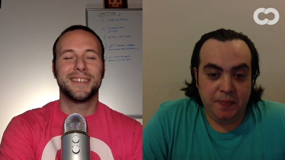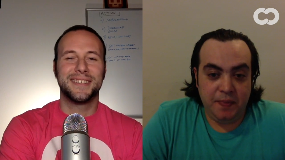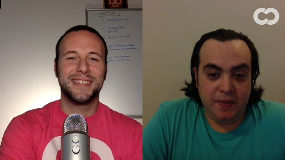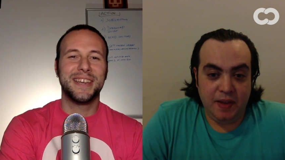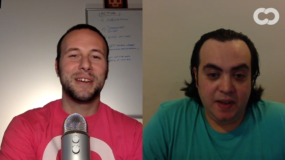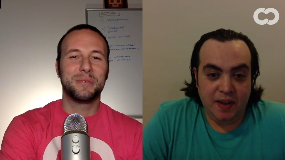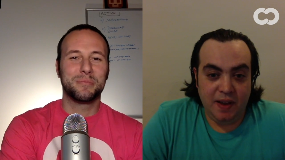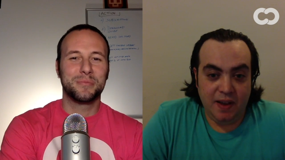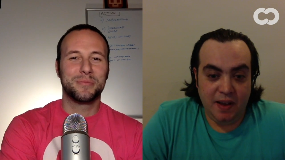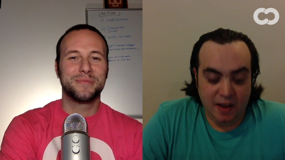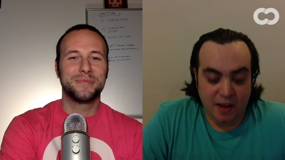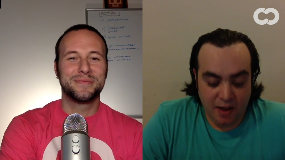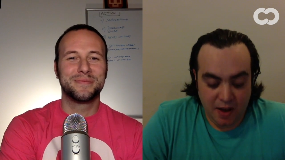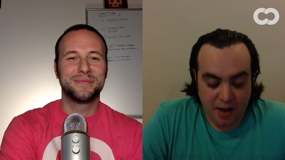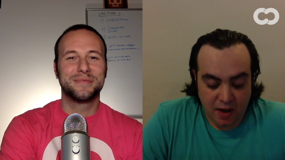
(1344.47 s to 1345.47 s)
Speaker 1: yeah.
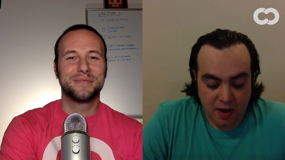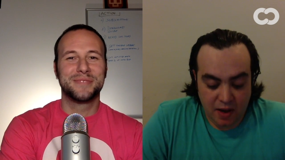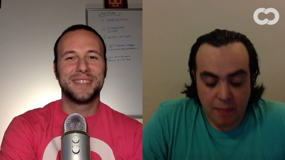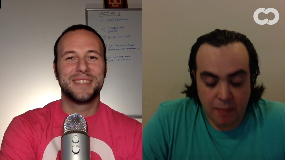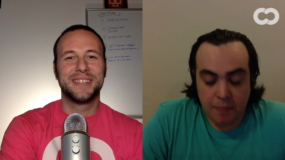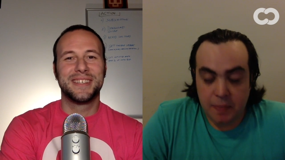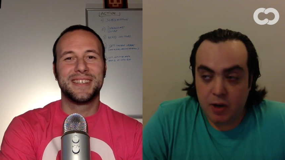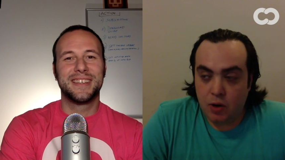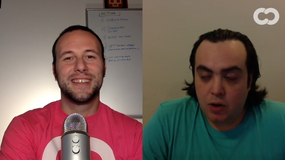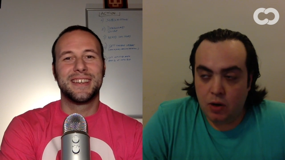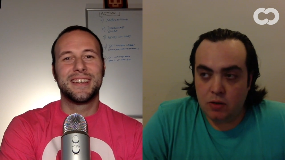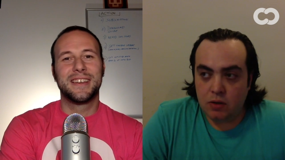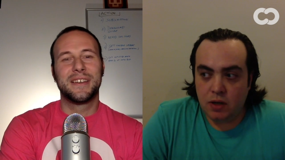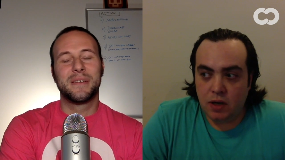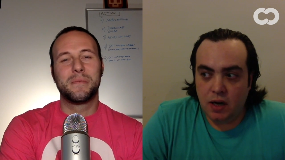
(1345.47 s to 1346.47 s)
Yeah,
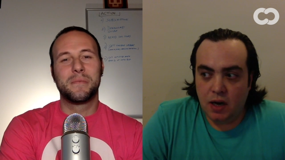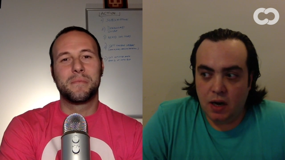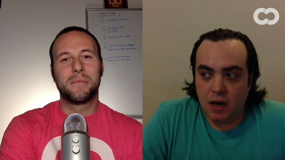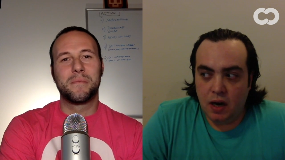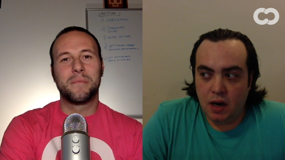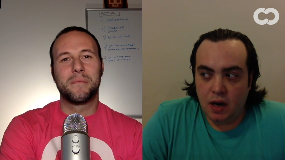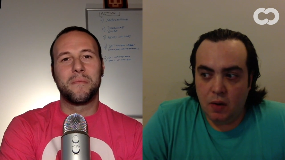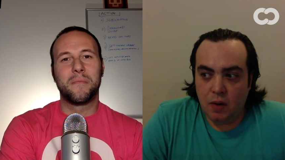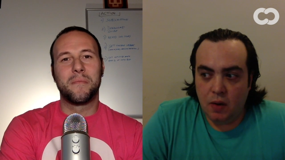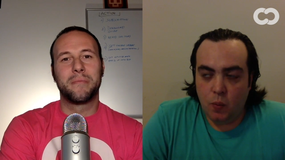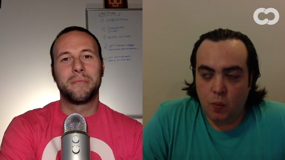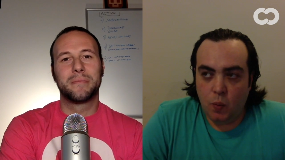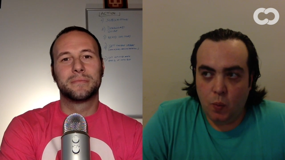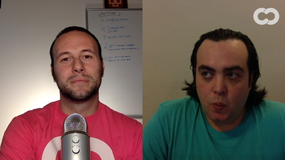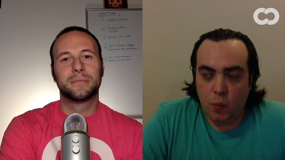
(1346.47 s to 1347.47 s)
because uh,
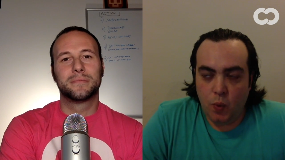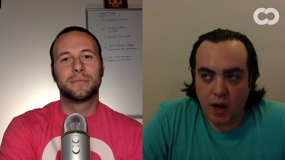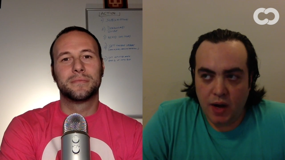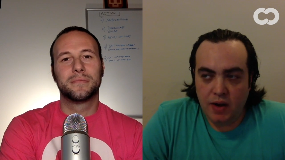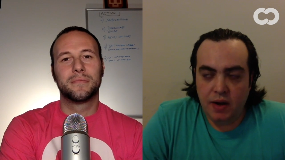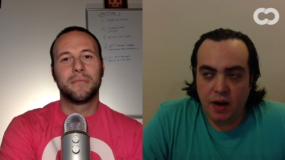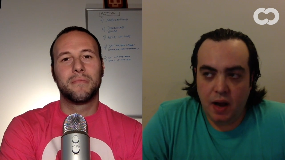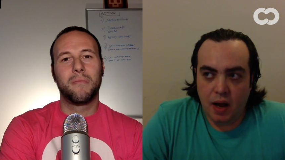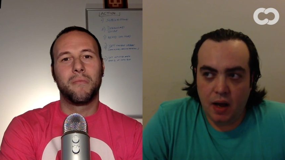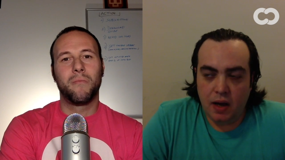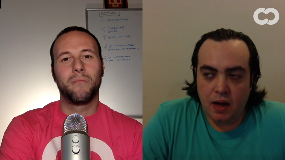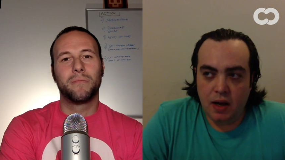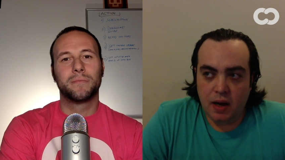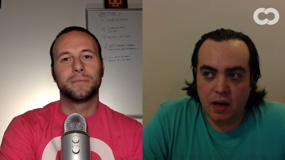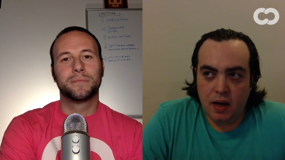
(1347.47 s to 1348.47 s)
when
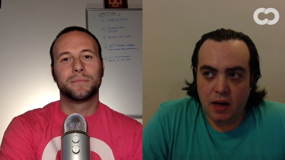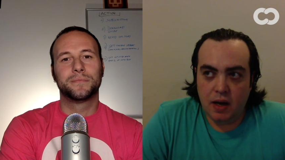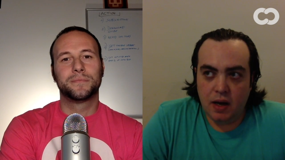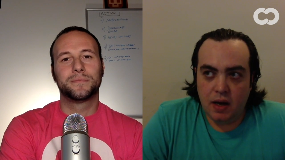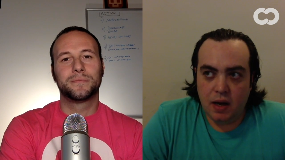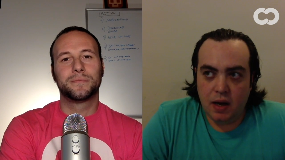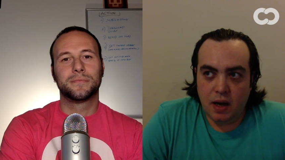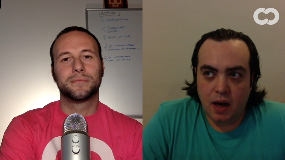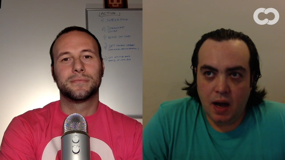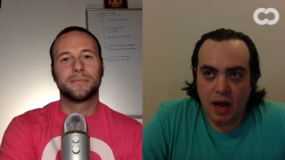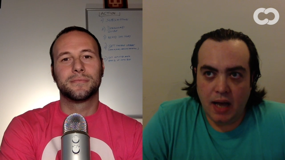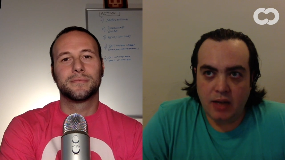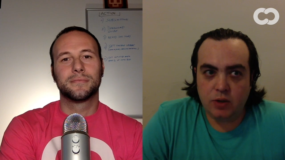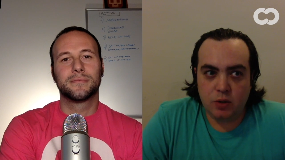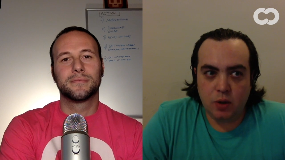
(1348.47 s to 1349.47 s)
uh,
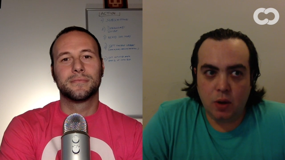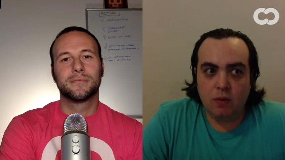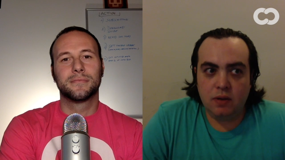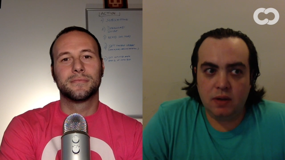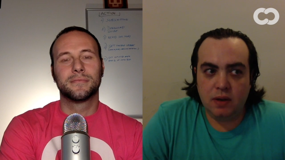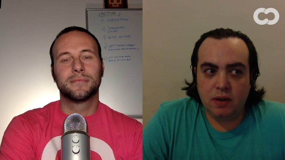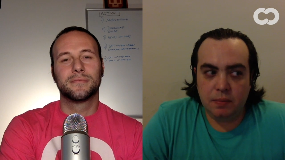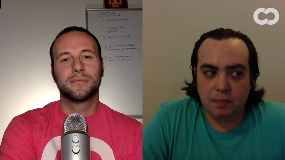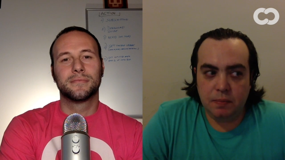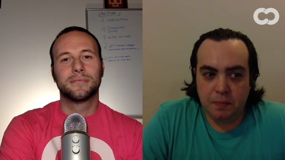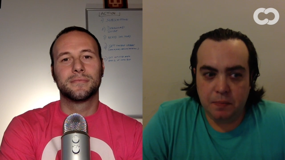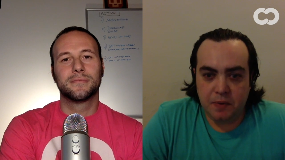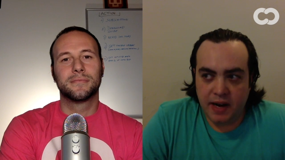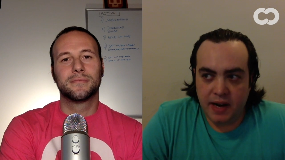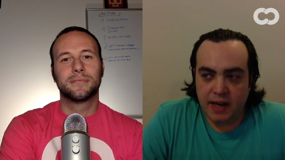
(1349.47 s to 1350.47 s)
I saw the
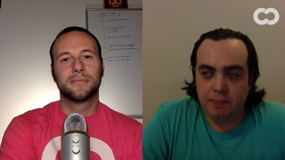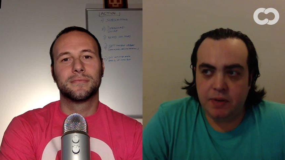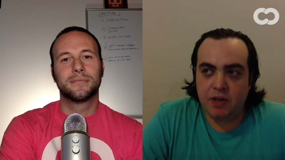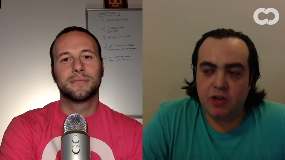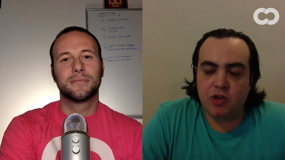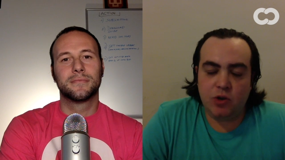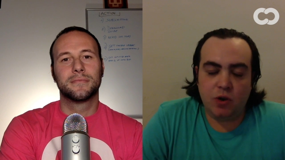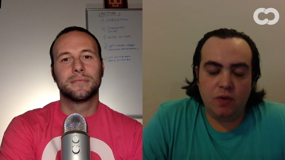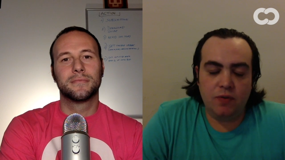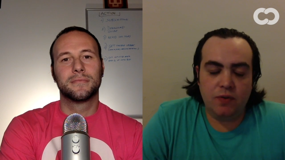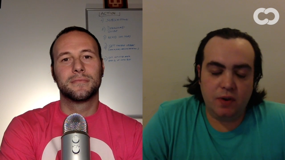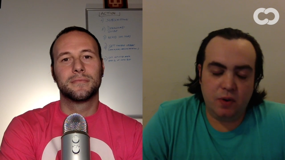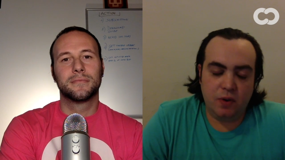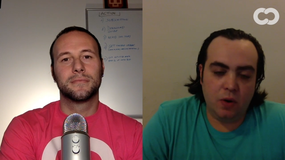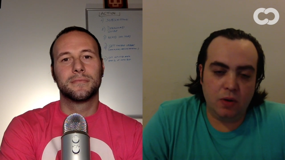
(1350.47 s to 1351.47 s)
great picture of
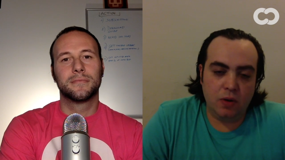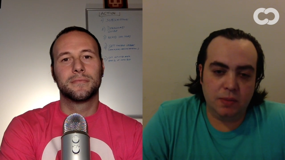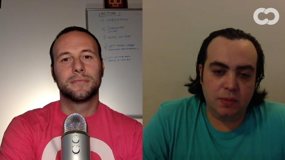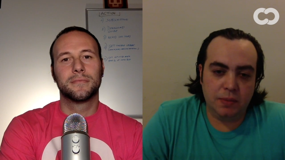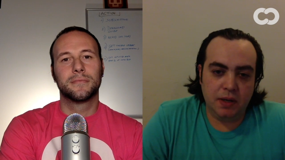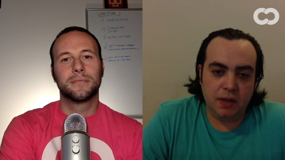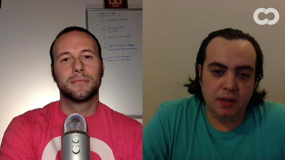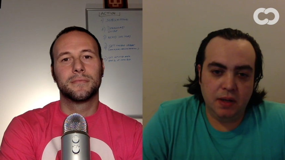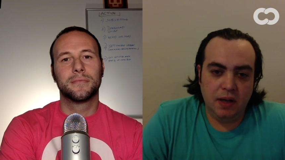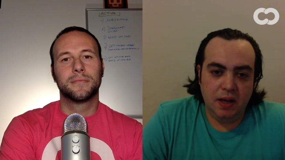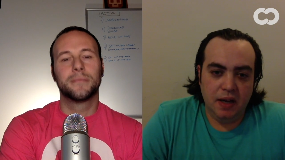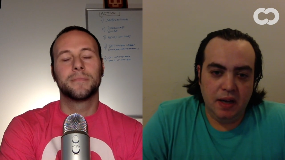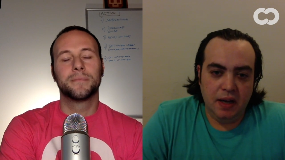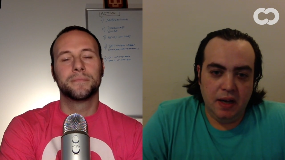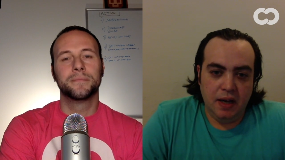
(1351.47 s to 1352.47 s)
Codeable,
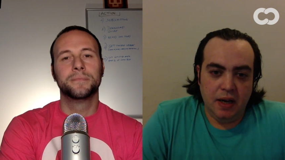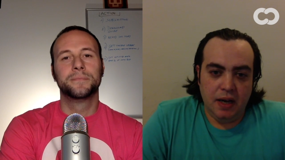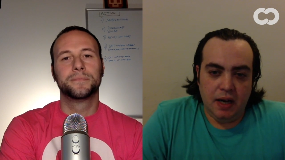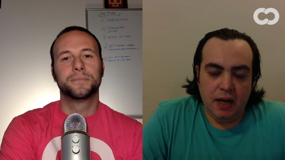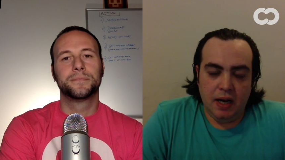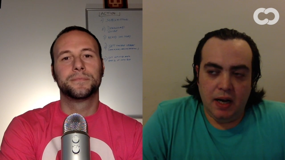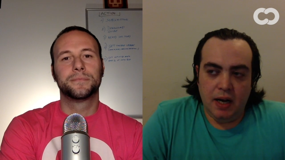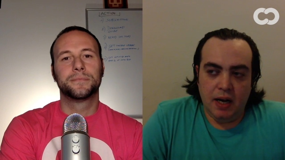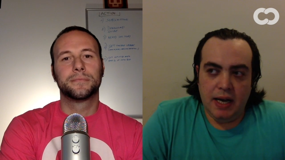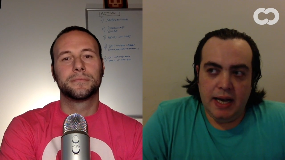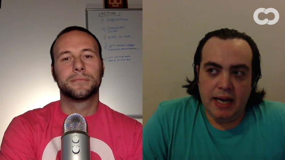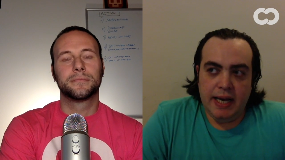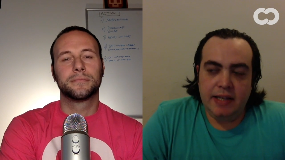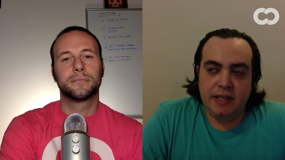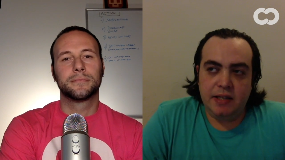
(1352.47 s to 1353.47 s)
mm-hmm. uh,
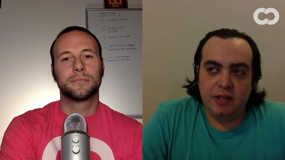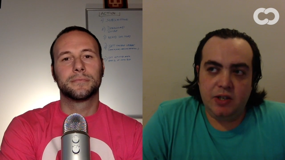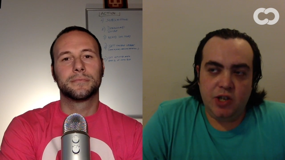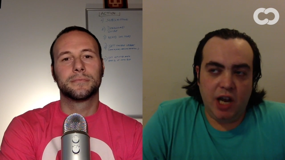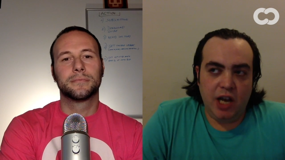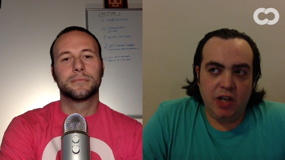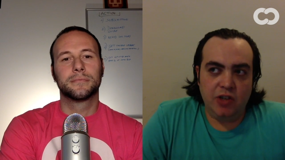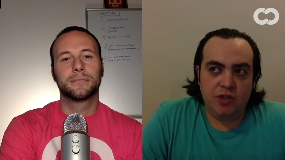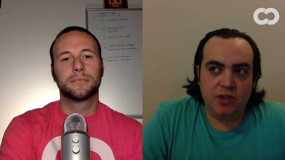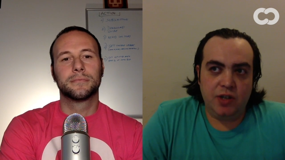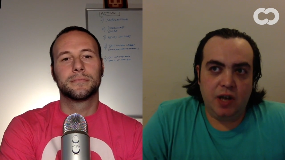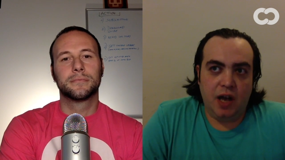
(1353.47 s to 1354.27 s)
it changed